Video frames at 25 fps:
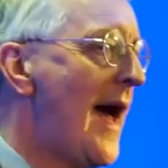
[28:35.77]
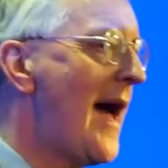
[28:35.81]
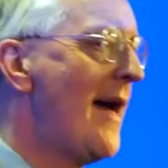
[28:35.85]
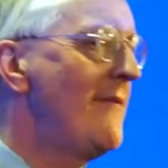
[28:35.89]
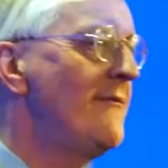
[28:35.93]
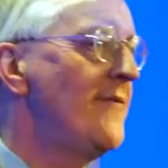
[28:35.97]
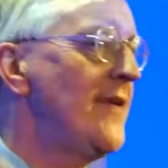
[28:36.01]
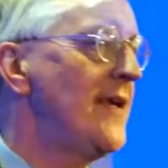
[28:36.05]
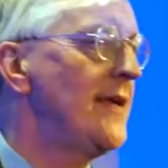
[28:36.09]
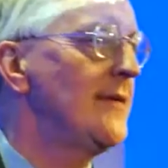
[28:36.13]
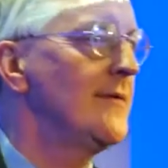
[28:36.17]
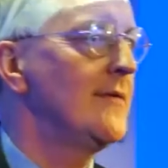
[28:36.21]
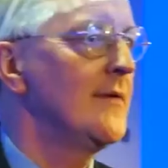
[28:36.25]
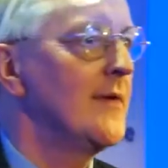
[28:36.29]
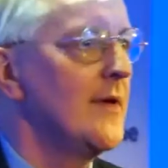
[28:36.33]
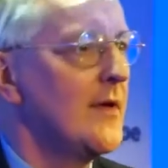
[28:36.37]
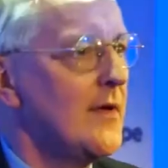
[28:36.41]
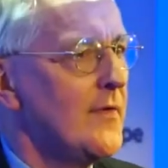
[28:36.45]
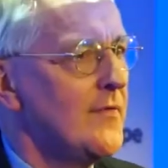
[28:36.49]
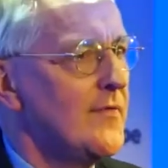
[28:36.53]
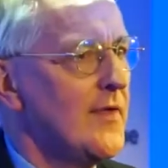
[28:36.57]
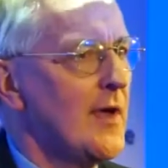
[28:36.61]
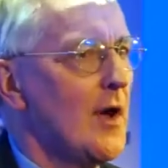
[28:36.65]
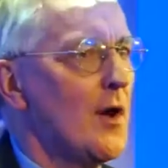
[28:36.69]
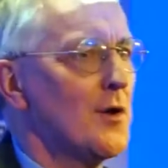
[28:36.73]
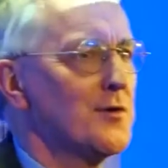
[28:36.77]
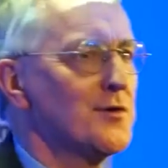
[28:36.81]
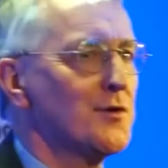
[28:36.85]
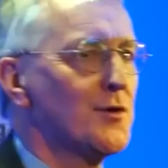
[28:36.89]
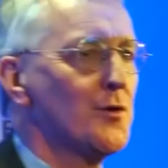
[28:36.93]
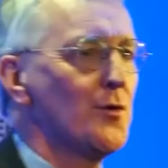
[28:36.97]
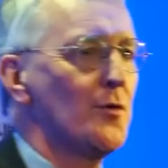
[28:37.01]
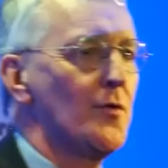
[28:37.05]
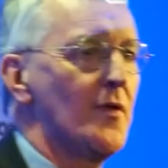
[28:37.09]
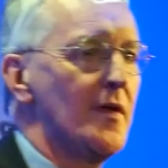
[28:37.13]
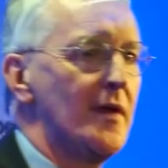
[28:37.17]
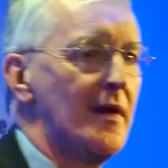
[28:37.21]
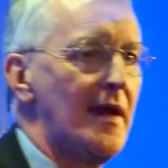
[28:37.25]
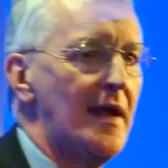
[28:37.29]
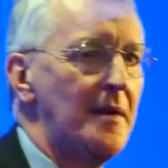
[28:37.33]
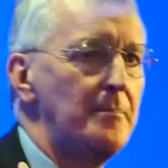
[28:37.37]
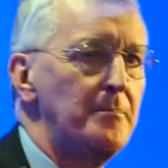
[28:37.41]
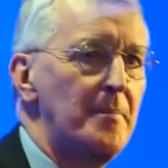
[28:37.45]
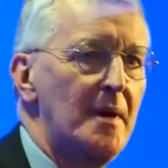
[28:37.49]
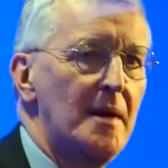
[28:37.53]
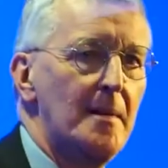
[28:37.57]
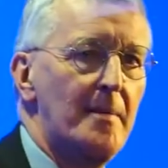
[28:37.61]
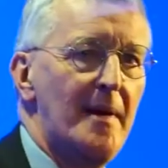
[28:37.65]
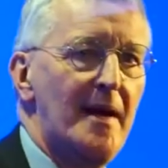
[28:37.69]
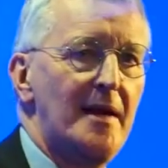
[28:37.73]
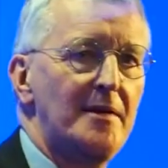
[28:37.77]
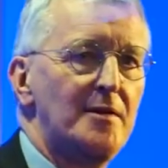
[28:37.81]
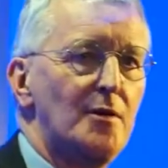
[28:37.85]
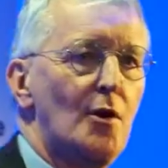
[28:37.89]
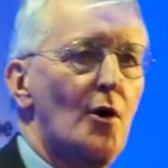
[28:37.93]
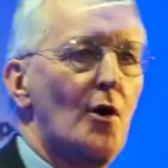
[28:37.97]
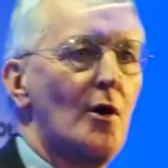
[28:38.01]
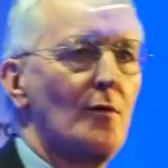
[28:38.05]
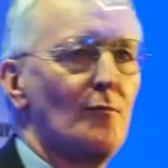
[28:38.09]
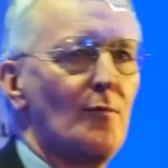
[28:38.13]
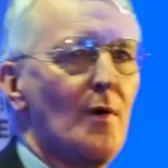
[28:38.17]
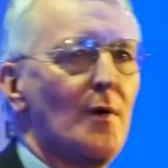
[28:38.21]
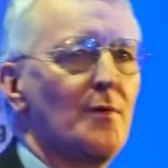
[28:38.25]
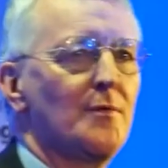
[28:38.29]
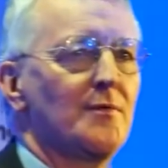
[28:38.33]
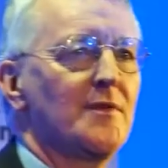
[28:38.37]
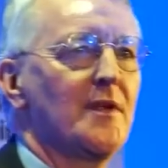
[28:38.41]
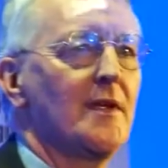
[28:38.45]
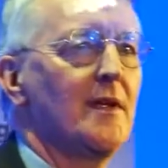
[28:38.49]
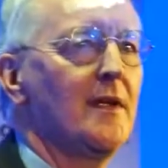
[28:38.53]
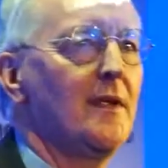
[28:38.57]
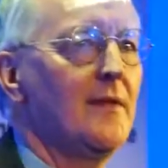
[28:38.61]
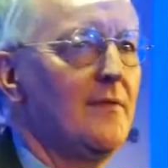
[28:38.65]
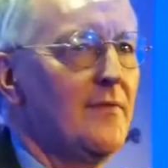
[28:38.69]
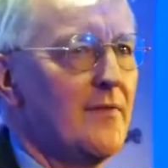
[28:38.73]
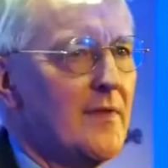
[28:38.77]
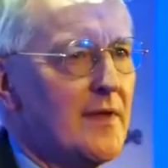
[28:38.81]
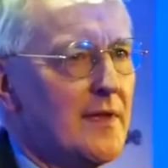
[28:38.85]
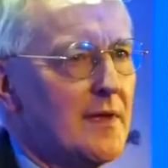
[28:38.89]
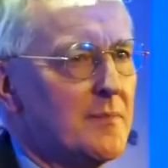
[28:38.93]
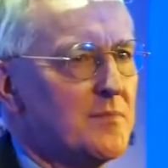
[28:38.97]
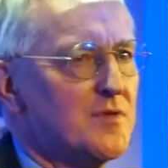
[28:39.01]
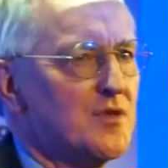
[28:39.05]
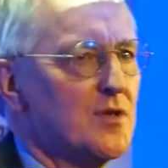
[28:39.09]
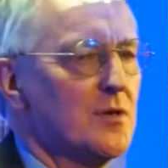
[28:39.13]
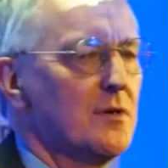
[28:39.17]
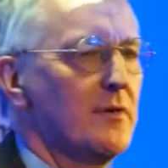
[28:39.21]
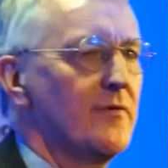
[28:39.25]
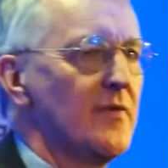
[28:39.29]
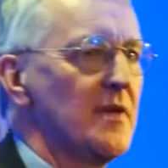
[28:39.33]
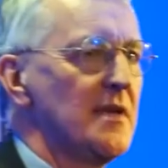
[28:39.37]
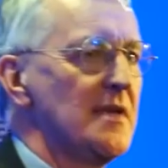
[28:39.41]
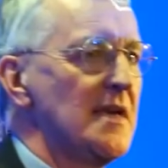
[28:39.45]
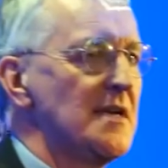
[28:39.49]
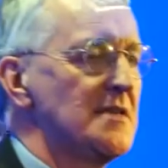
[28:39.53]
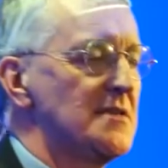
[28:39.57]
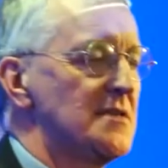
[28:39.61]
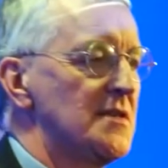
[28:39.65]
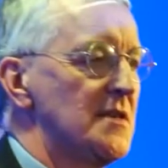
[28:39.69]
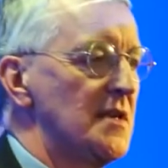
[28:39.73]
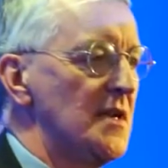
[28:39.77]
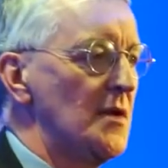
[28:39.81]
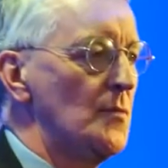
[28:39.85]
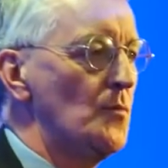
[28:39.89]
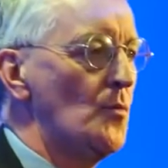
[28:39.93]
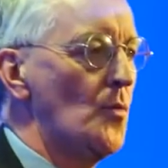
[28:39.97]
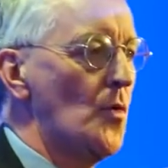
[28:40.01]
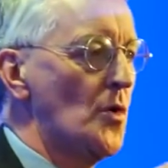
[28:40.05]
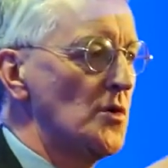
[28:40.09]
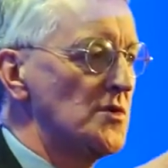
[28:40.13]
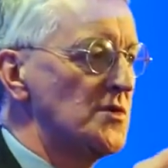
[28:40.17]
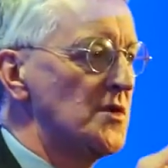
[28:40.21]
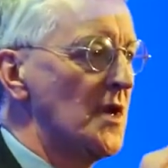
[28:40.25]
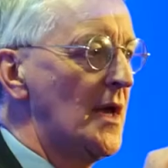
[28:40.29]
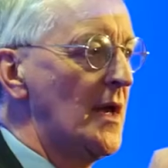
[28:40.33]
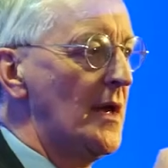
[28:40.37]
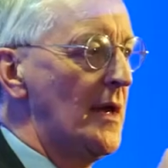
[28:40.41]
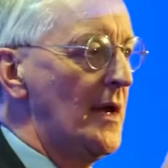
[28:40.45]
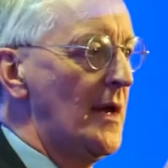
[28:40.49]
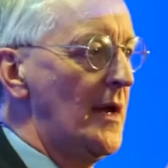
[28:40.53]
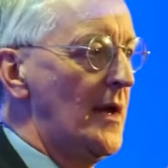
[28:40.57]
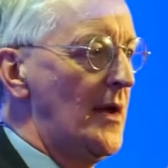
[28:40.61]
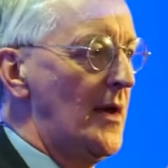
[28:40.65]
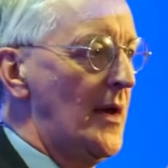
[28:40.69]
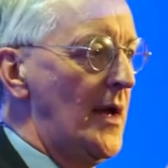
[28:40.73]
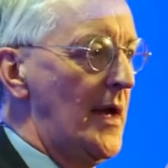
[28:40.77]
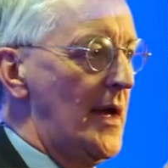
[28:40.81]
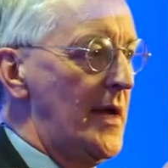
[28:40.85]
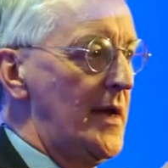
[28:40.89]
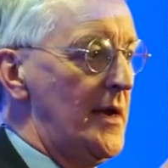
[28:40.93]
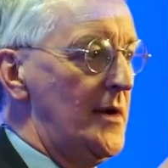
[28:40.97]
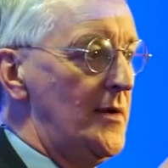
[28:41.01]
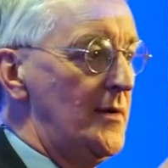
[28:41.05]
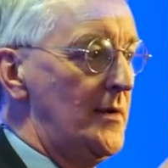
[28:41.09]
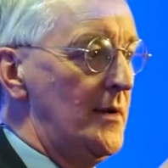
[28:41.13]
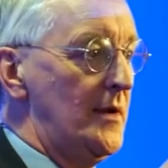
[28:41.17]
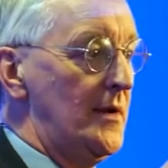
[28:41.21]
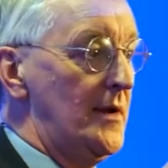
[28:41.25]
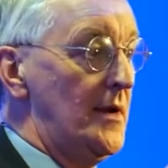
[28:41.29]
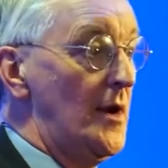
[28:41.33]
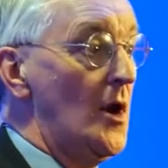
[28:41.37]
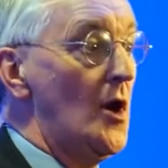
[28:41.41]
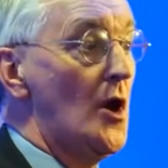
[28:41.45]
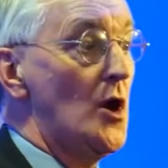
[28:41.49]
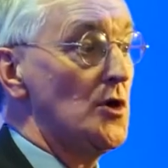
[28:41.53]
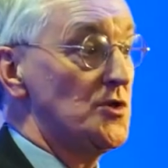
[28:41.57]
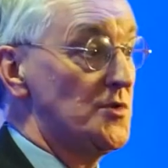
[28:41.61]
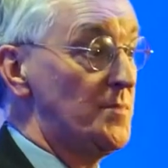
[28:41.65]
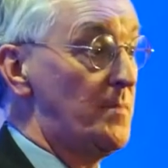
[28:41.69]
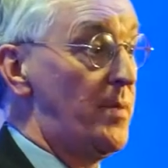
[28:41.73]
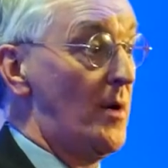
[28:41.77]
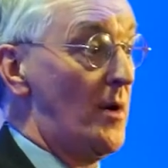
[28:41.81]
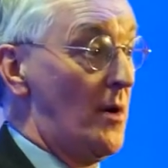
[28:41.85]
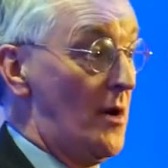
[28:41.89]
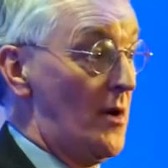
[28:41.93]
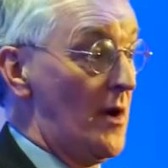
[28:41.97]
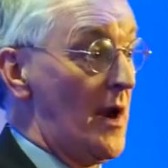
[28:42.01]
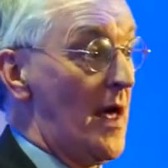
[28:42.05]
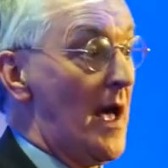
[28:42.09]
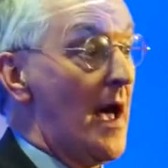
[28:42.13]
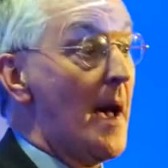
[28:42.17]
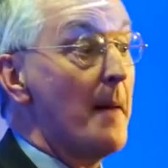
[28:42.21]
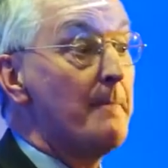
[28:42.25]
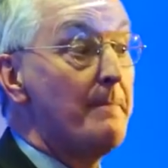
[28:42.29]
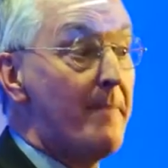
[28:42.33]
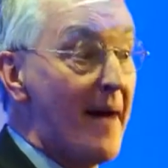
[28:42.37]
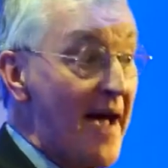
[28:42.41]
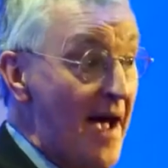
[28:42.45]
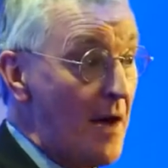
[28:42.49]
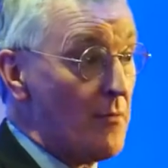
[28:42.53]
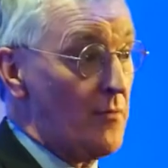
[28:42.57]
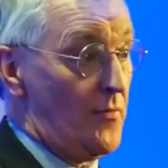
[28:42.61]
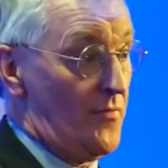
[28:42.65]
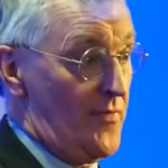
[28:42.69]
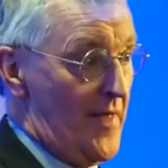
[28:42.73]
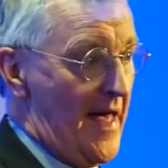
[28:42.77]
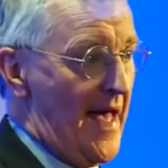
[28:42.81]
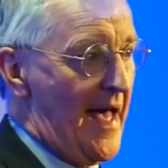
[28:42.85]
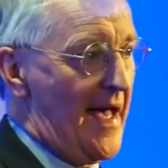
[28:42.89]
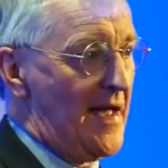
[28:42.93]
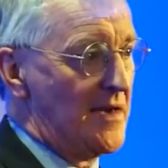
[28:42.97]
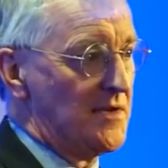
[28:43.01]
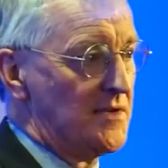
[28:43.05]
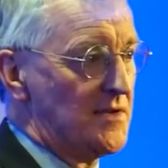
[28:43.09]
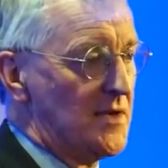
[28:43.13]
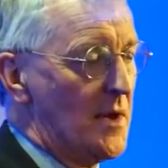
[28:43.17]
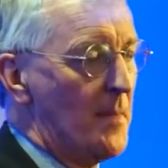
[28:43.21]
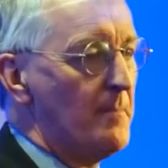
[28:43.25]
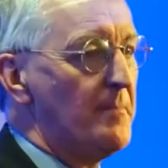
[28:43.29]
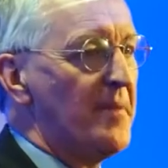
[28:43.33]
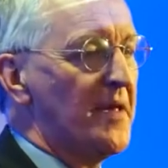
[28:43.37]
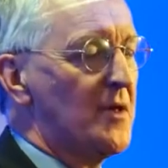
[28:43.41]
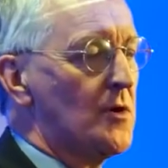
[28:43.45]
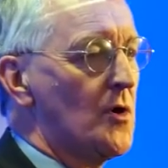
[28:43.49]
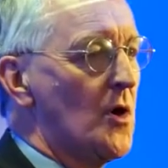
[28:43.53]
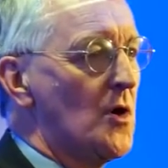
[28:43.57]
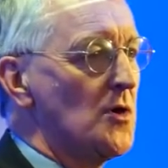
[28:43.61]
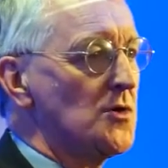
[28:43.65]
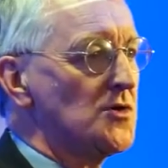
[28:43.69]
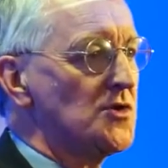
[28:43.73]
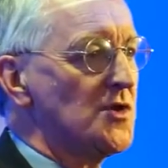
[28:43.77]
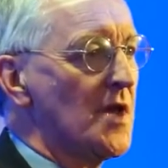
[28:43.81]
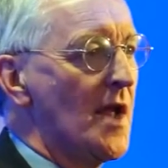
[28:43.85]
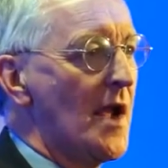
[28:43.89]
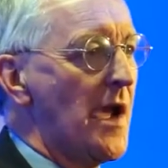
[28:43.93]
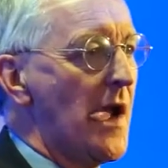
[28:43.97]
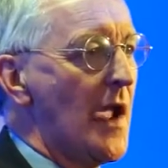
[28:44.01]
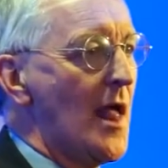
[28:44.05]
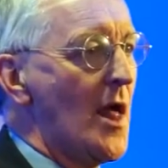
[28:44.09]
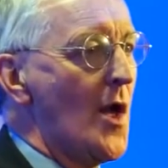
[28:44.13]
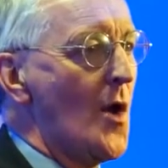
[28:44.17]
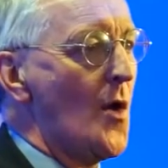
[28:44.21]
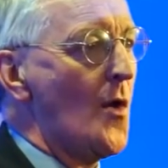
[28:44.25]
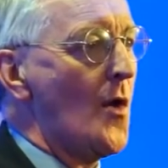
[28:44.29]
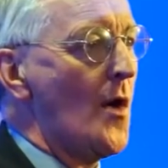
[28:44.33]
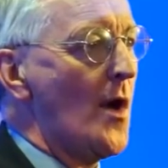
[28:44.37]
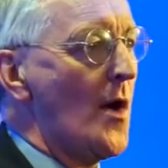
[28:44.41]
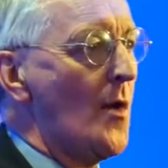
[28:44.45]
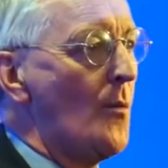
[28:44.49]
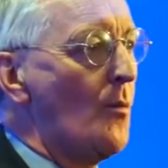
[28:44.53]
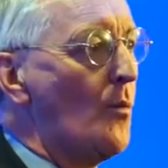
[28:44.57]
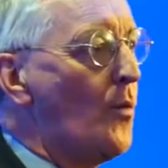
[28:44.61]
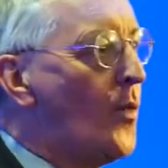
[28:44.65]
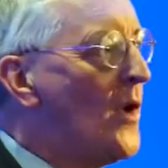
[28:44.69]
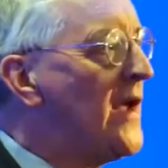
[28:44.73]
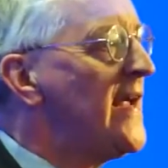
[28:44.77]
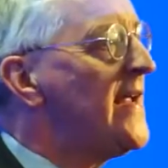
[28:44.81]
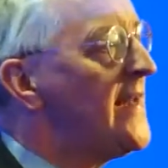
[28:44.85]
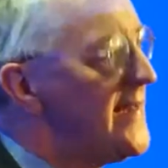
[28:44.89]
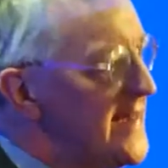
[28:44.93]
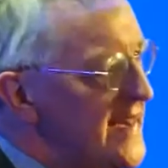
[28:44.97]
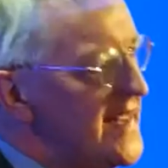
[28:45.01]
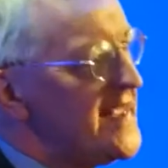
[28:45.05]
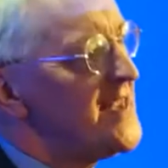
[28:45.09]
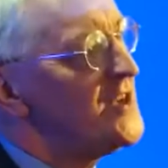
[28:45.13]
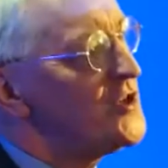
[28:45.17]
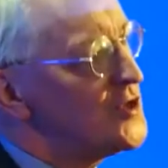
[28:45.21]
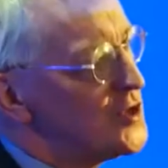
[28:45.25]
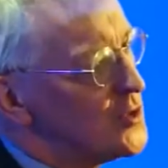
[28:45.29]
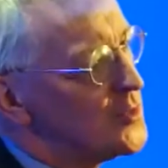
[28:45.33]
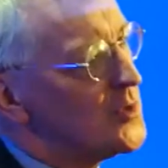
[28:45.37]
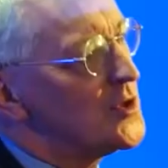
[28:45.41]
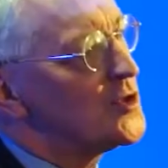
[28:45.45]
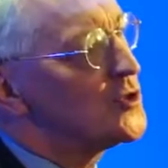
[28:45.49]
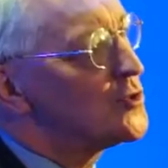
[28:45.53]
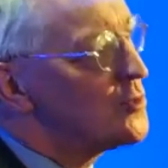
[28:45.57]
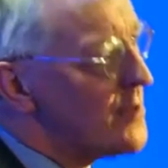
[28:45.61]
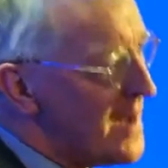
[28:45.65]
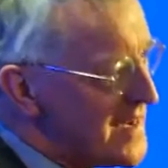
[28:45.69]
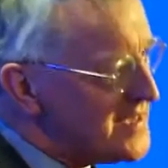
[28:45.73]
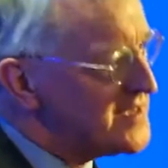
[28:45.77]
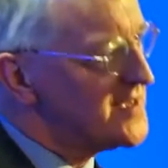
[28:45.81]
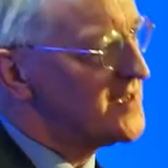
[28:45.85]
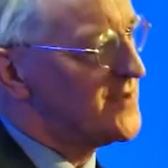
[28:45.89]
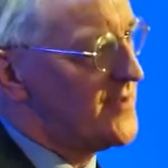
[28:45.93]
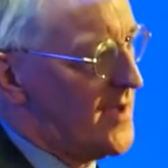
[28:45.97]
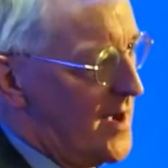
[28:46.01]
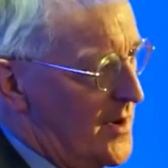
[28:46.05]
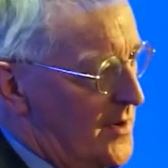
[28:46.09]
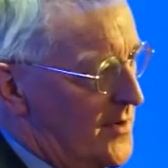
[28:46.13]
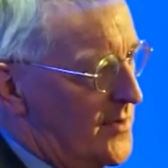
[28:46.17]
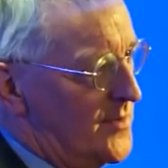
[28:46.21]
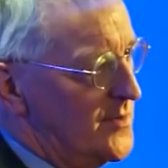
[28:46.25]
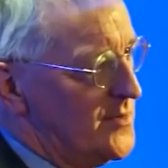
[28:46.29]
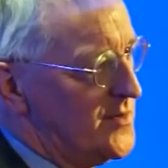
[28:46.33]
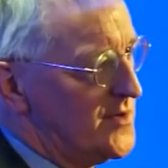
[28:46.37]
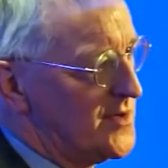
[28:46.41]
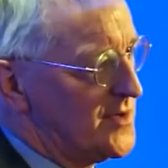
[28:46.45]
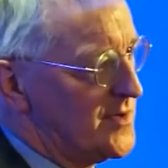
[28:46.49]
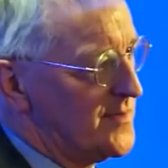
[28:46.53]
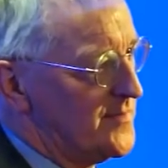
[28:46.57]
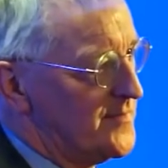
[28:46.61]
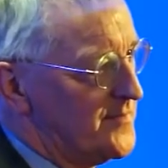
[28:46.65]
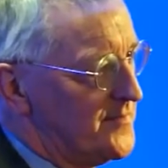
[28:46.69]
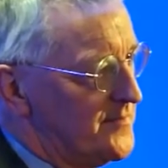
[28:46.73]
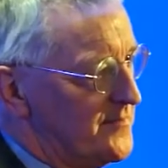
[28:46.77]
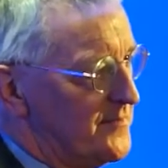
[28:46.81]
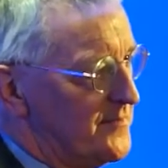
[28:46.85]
And the article that Ed Miliband and I wrote in The Observer yesterday was in large part about that, because we need to address those,